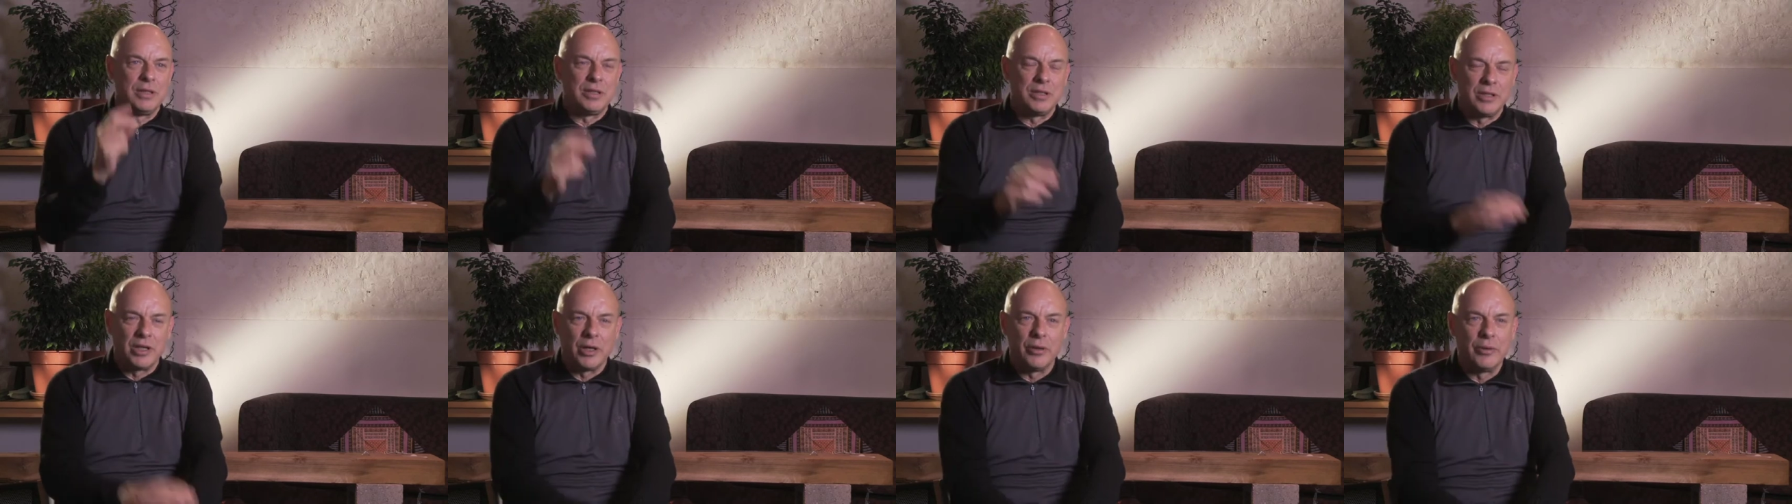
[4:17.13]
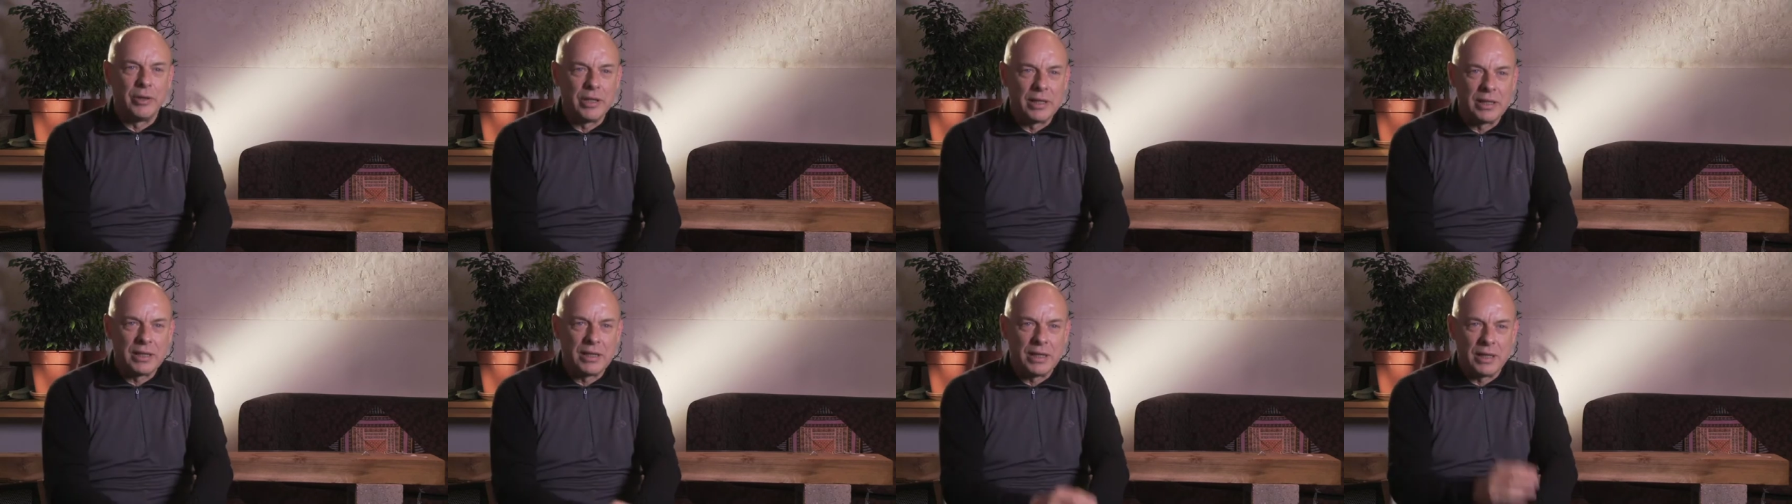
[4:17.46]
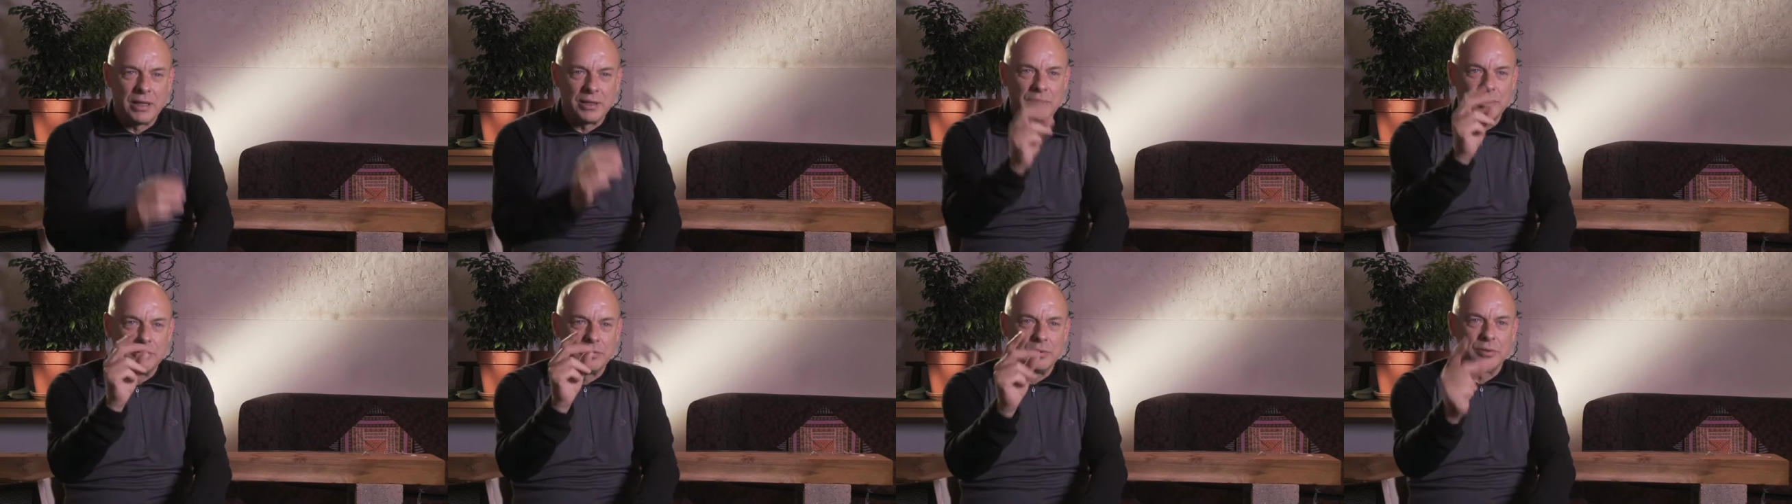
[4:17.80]
go in
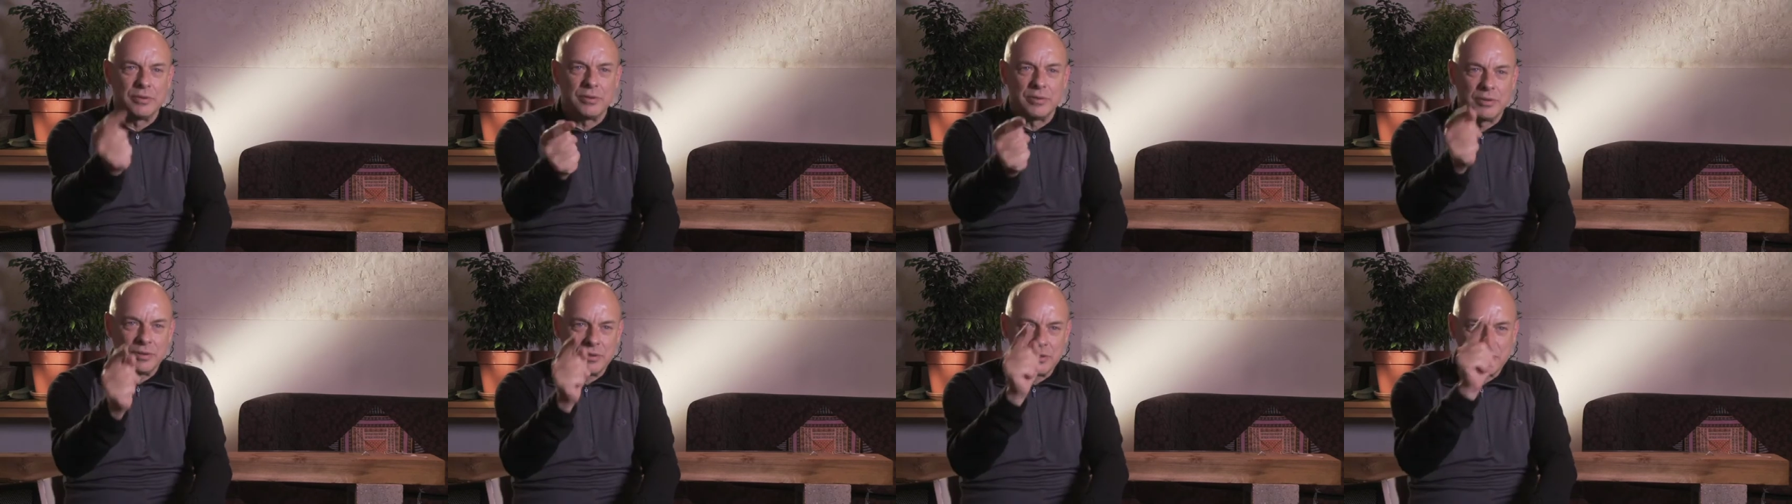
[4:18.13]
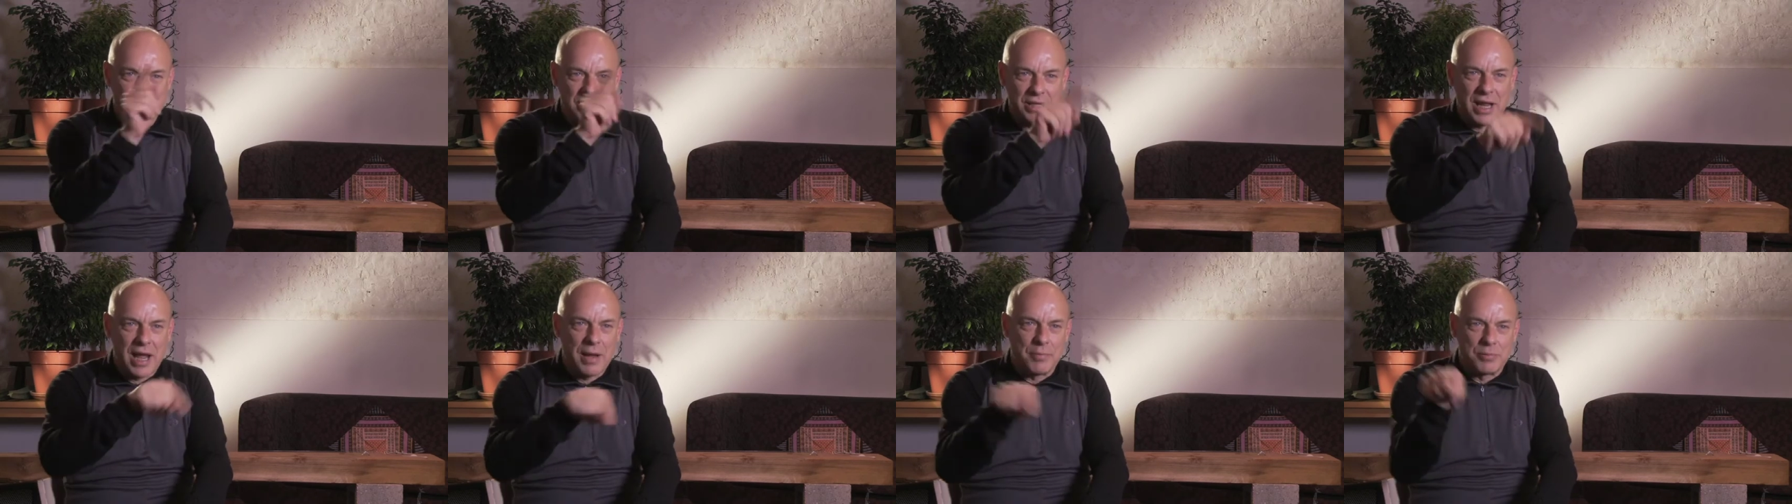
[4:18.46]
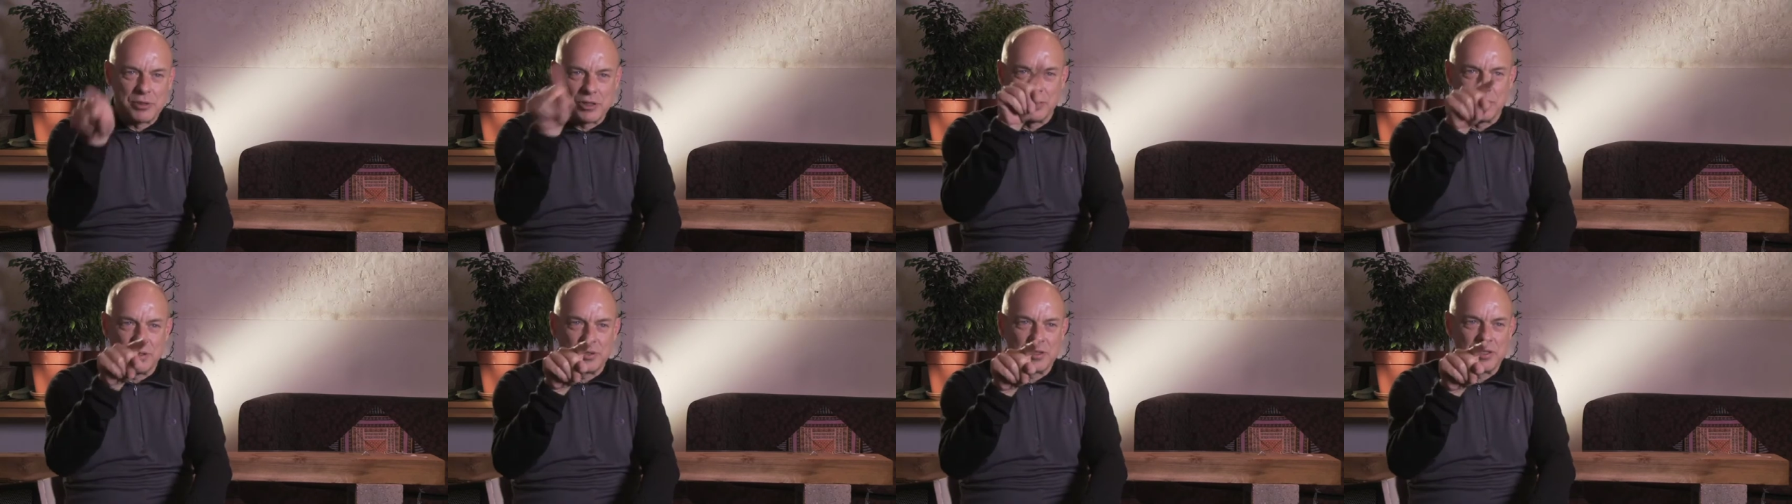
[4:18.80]
and you
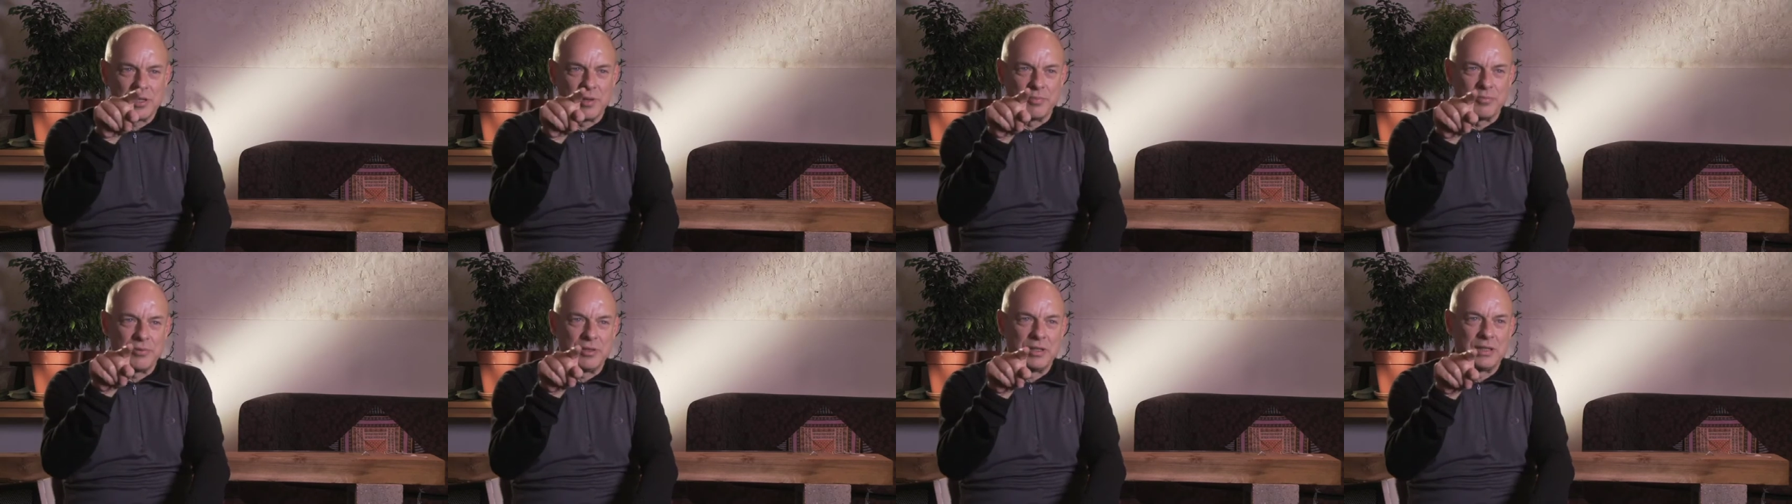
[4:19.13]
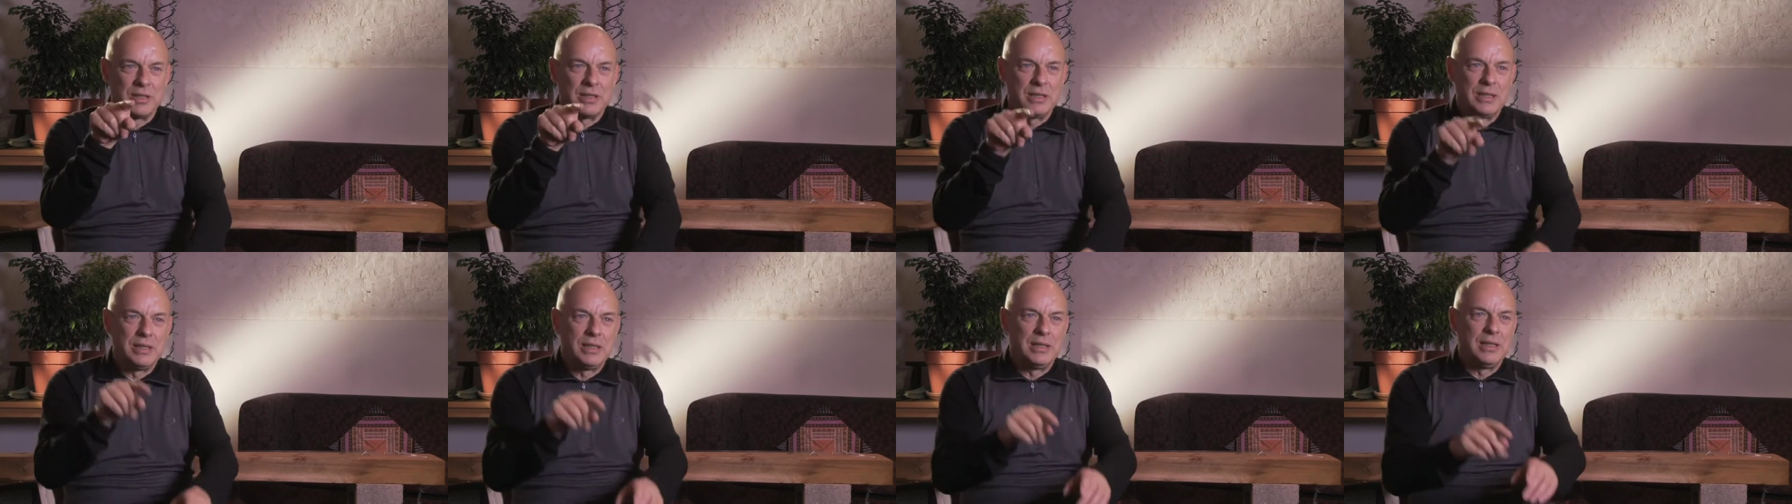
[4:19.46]
snapshot something,